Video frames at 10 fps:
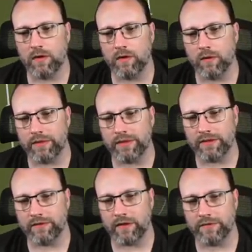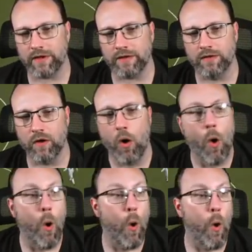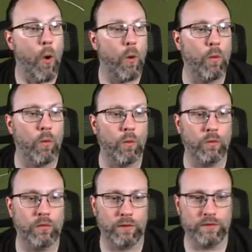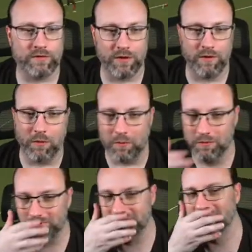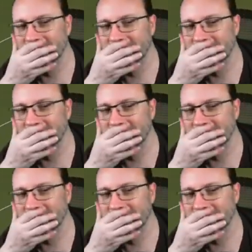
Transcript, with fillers: Oh, I think he's offside. Oh, that was close.